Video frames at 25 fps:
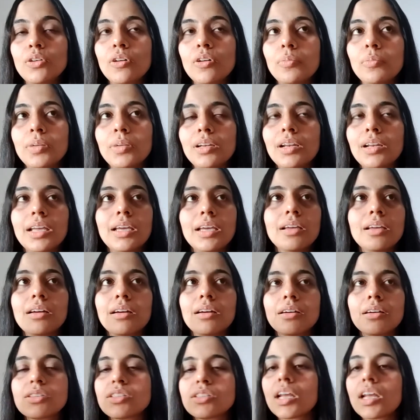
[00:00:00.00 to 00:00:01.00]
been like
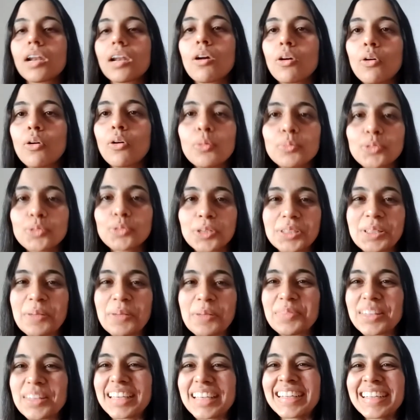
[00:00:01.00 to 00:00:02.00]
Sherlock Holmes or
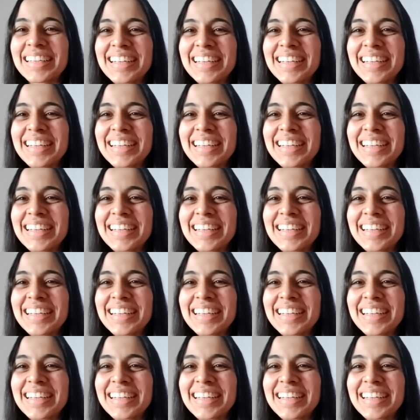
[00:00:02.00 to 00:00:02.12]
something.